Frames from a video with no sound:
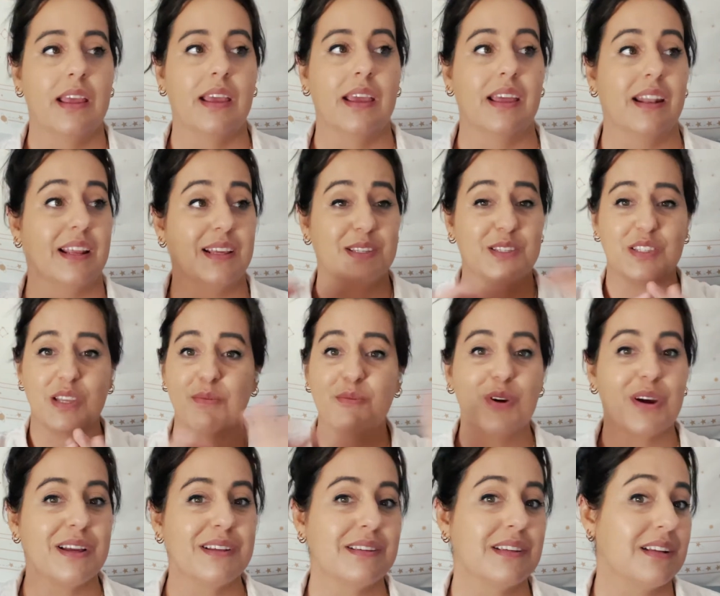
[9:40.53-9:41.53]
And I
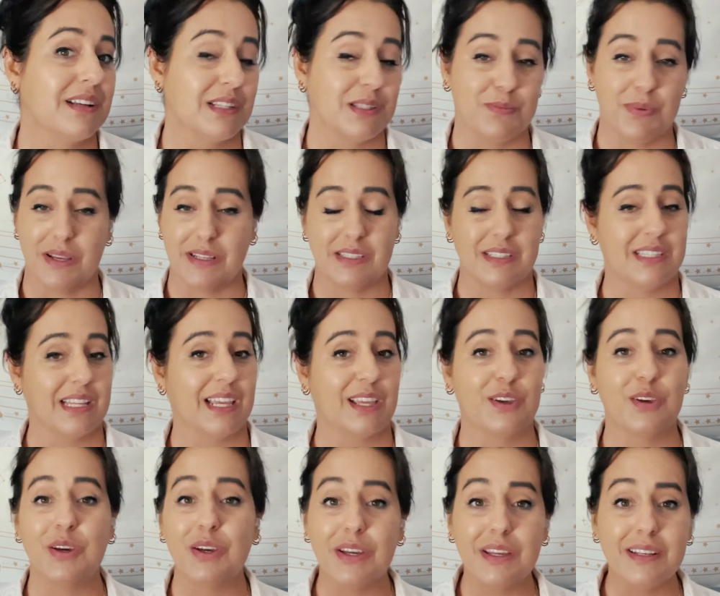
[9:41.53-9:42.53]
summarize it as best as I
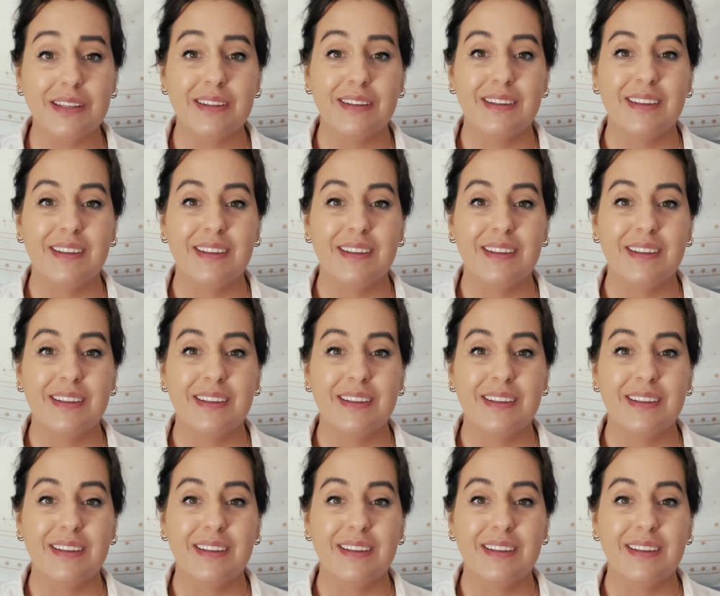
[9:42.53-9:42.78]
could.